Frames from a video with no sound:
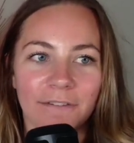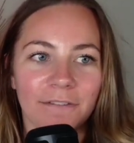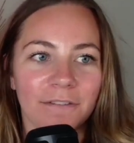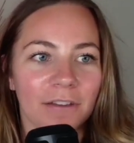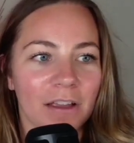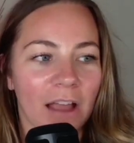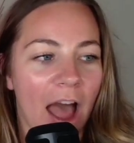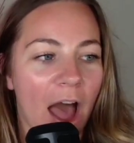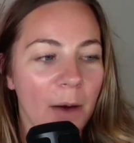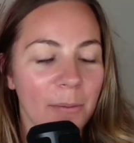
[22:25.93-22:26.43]

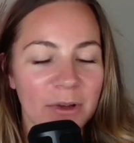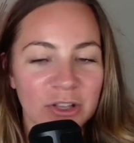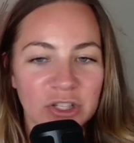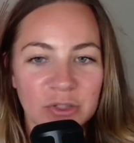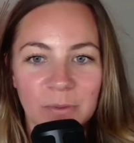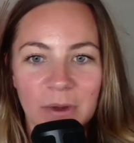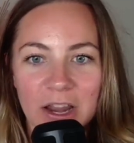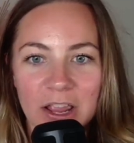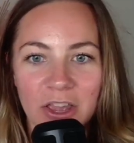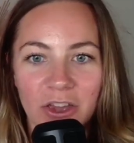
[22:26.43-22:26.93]
how much
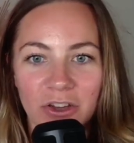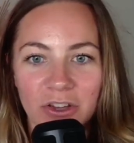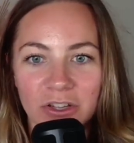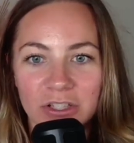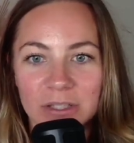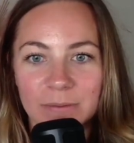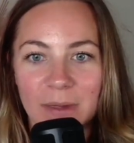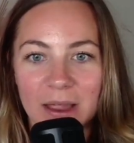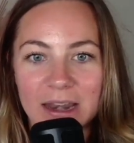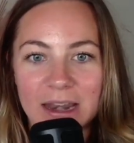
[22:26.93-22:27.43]
money you're
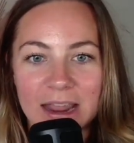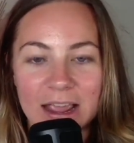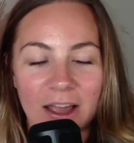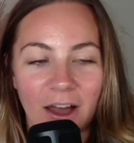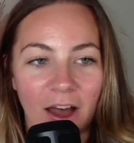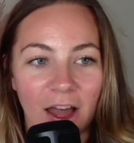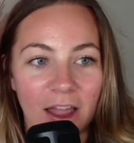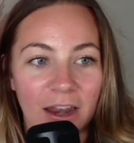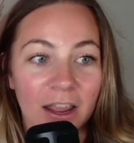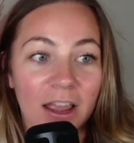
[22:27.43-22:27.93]
spending
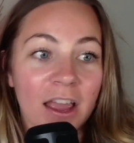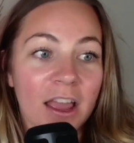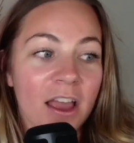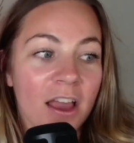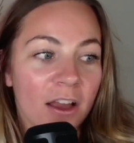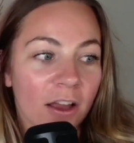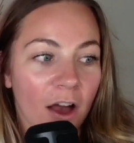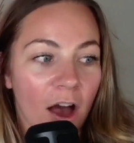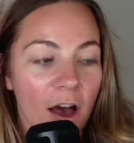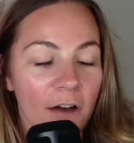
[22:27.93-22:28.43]
on
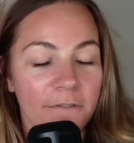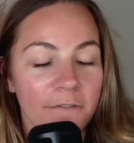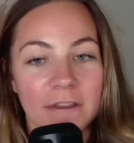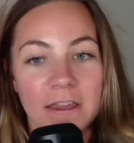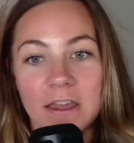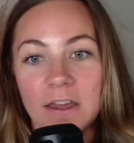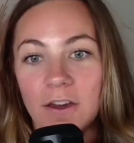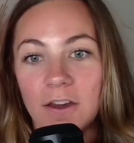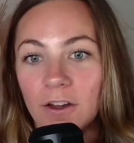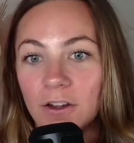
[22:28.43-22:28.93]

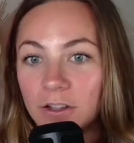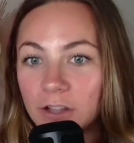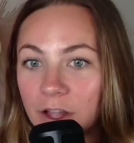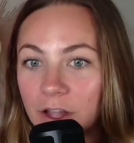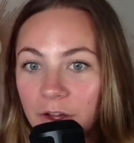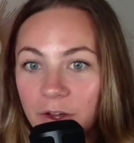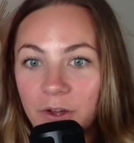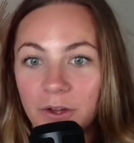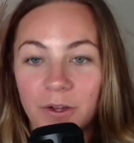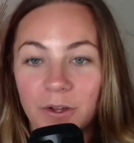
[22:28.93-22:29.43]
coffee or
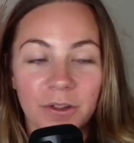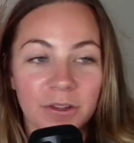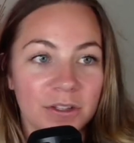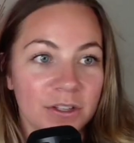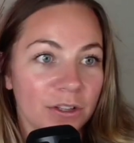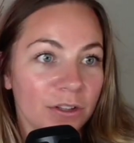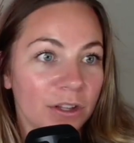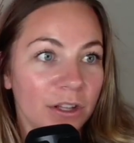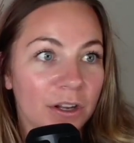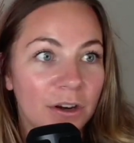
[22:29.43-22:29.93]
clothes
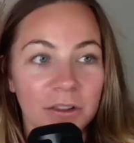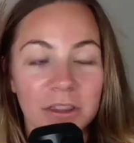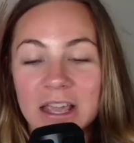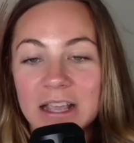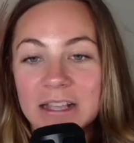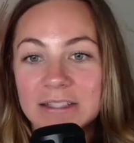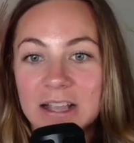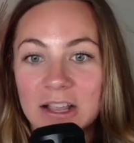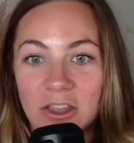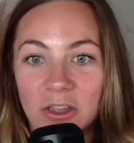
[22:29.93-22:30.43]
or little
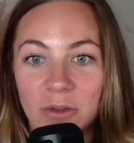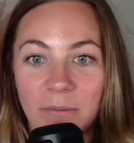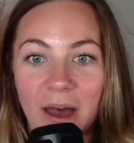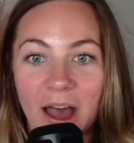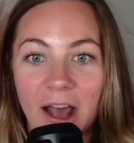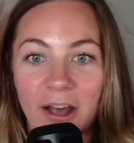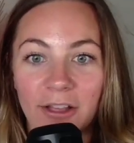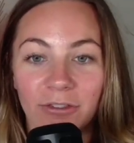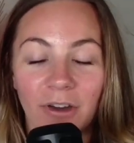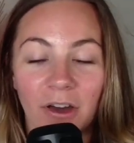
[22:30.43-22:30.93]
things that you
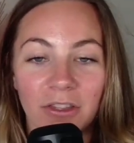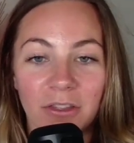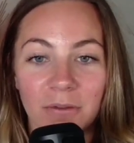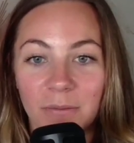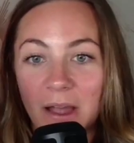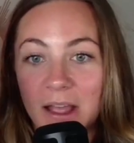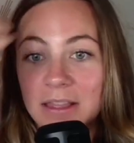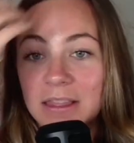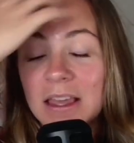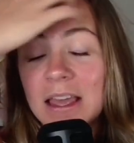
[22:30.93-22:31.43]
buy throughout the
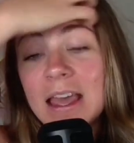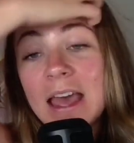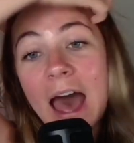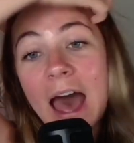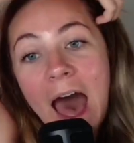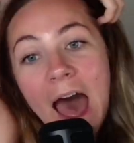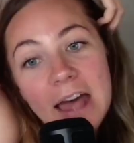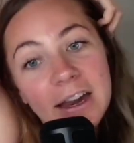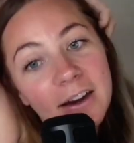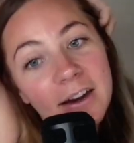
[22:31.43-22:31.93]
month.
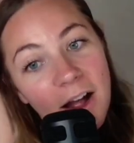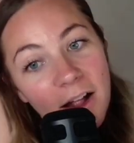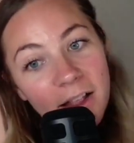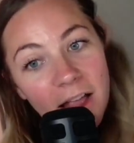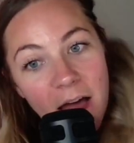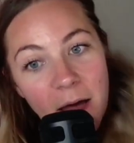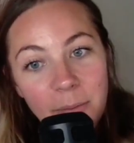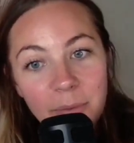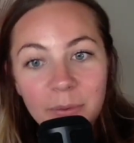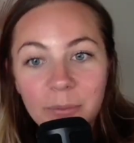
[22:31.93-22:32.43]
Add it all
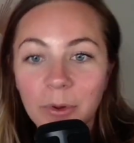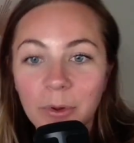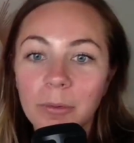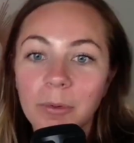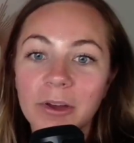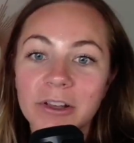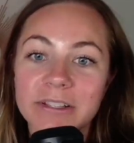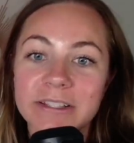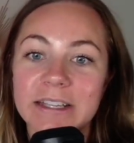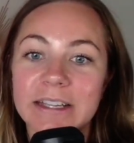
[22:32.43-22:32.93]
up per
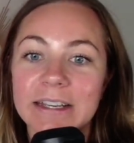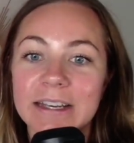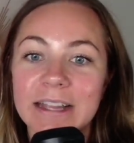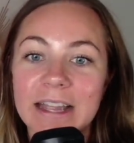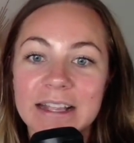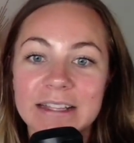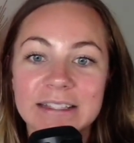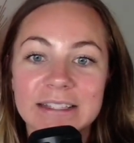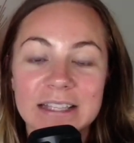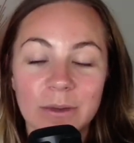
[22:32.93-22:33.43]
person
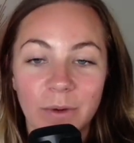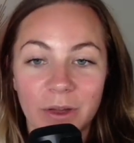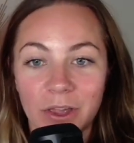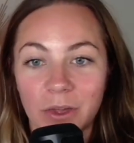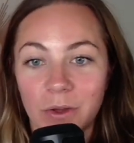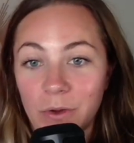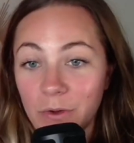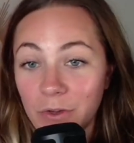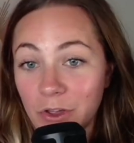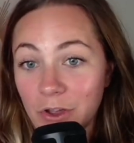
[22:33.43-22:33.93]
and see what
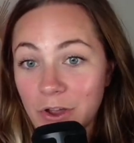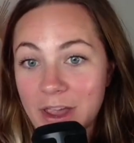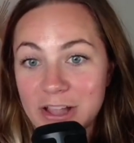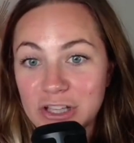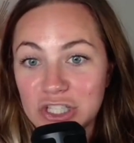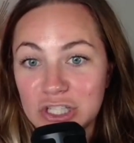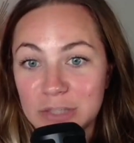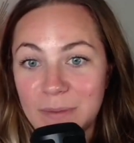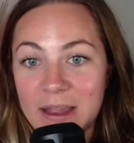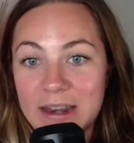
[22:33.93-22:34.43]
you're
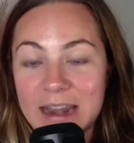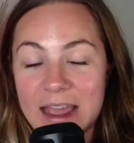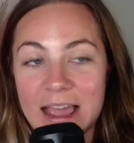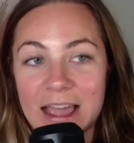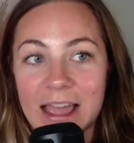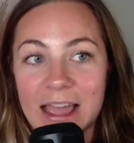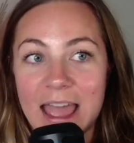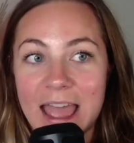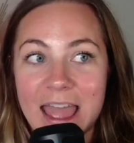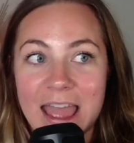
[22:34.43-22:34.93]
each
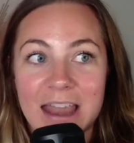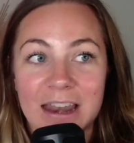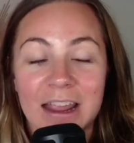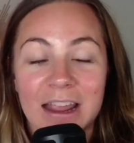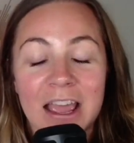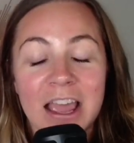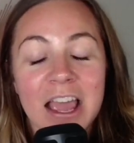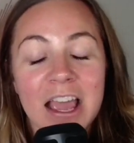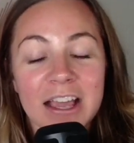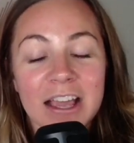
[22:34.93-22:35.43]
spending. And
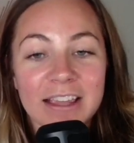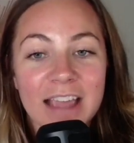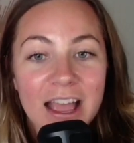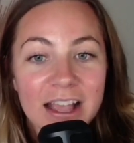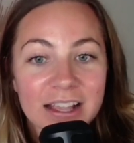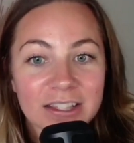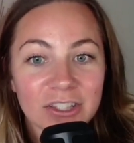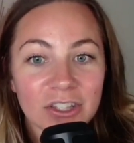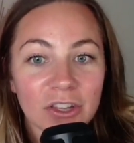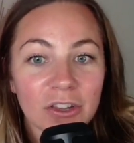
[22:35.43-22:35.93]

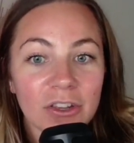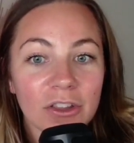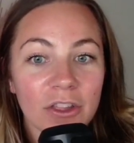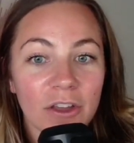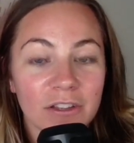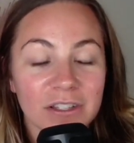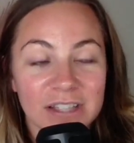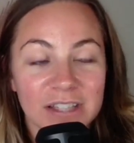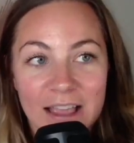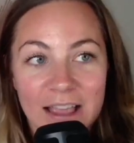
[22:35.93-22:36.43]
yes,
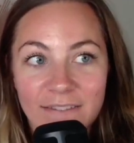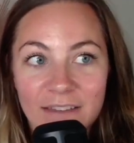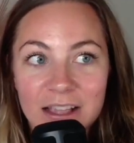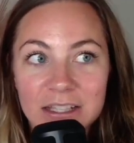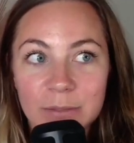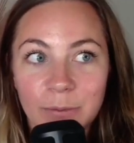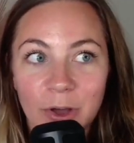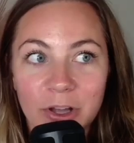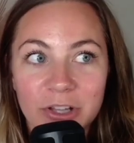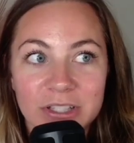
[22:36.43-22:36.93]
the
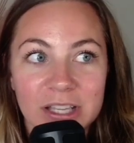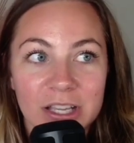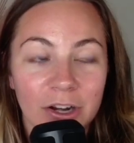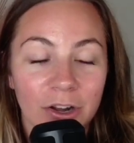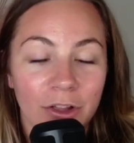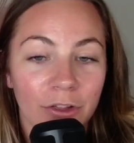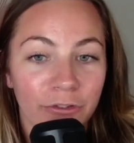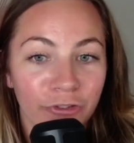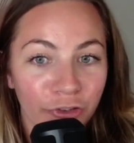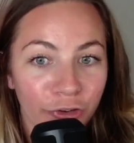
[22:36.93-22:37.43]
savings person
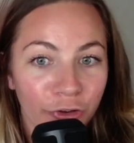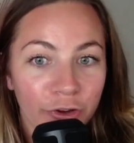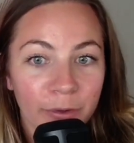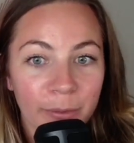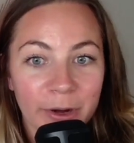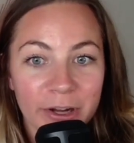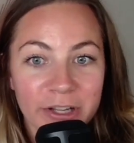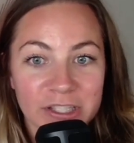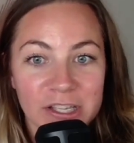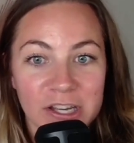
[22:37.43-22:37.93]
or the frugal
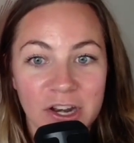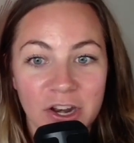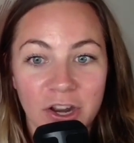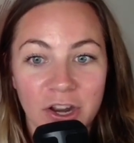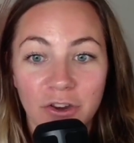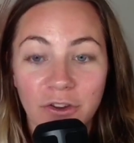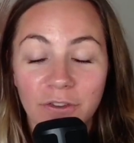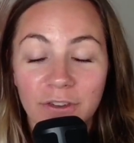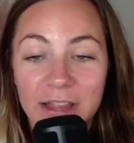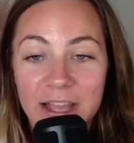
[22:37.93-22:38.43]
person
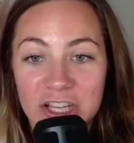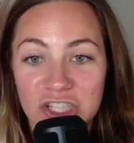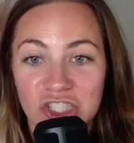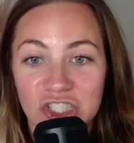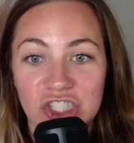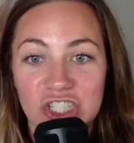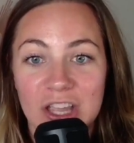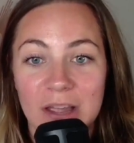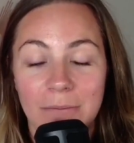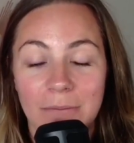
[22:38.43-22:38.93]
in your
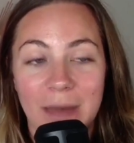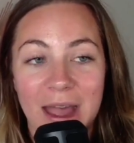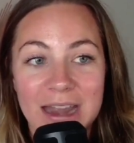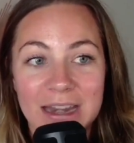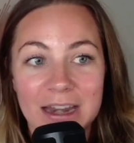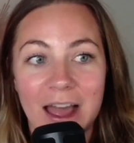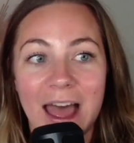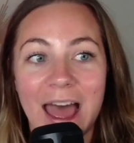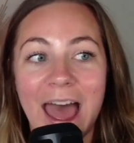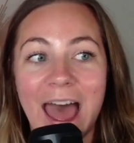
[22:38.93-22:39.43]
relationship might
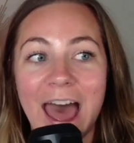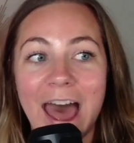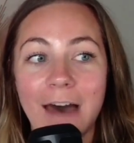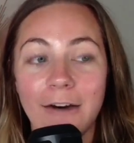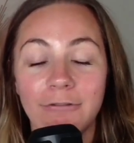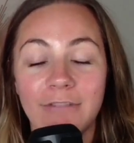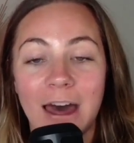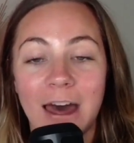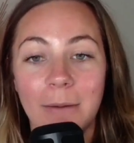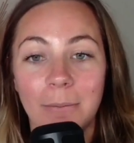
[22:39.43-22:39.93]
not
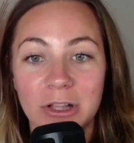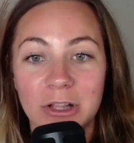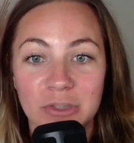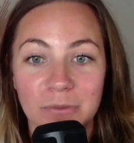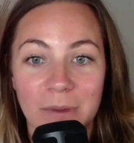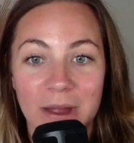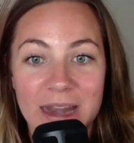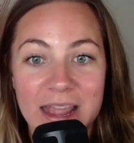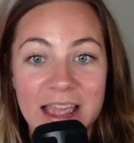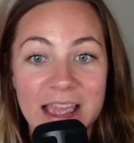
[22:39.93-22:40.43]
have that much
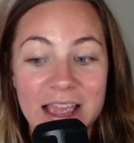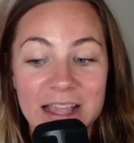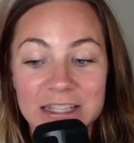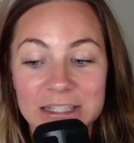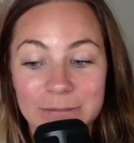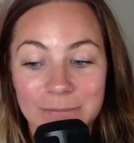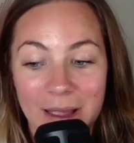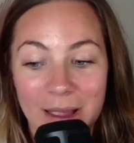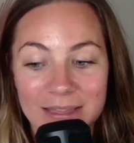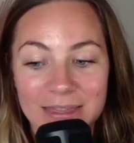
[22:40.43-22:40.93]
money
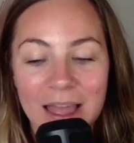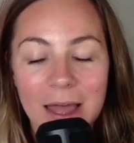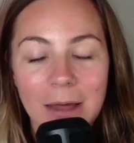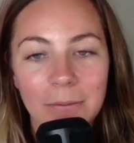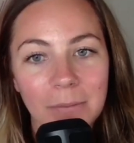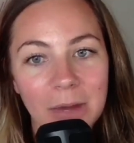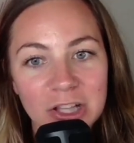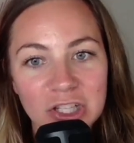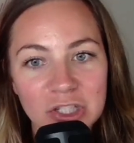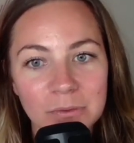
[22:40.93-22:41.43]
spent
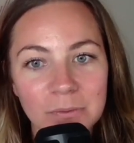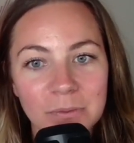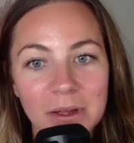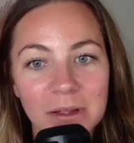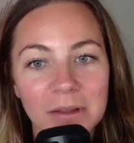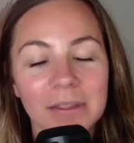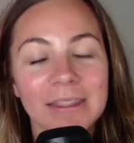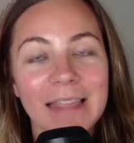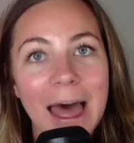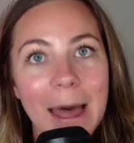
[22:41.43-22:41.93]
that
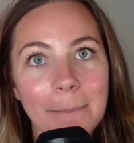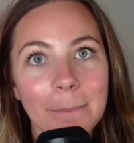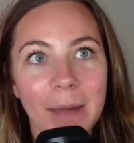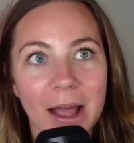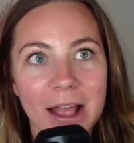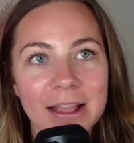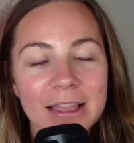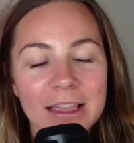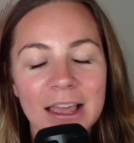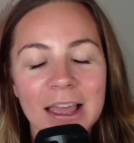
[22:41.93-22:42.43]

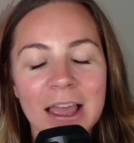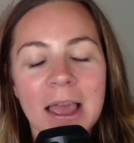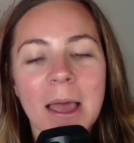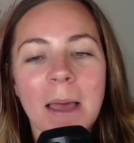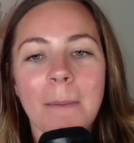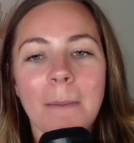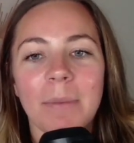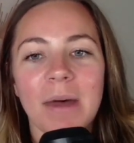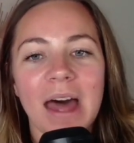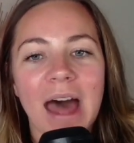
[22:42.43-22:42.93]
month,
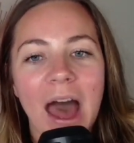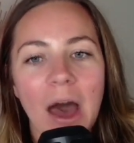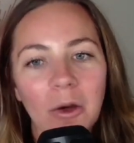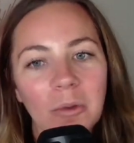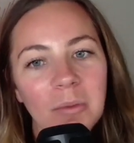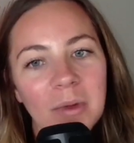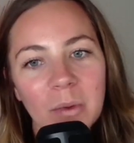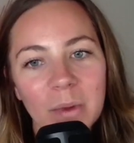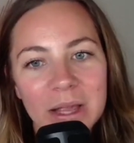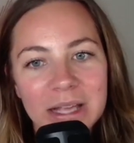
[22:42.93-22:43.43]
but I would
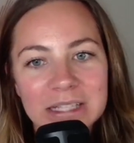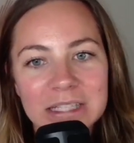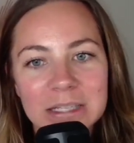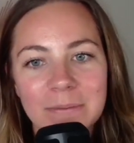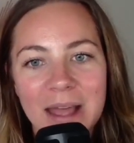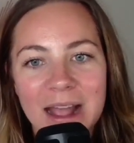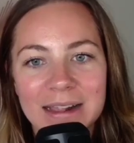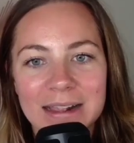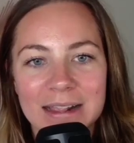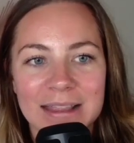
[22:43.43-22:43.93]
be willing to
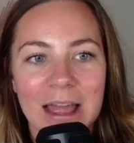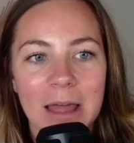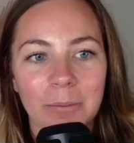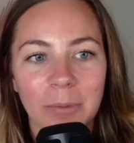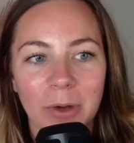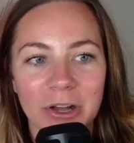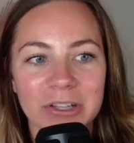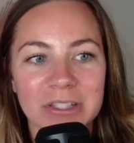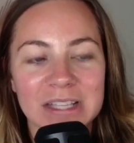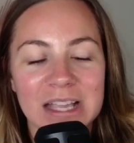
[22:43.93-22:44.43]
bet that
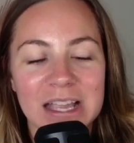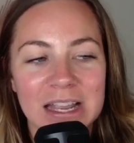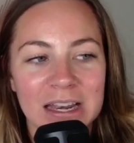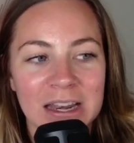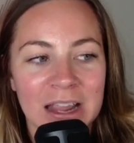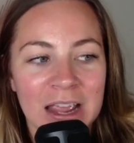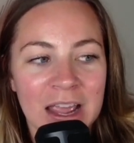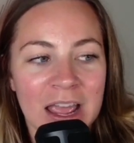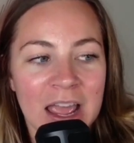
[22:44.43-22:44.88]
person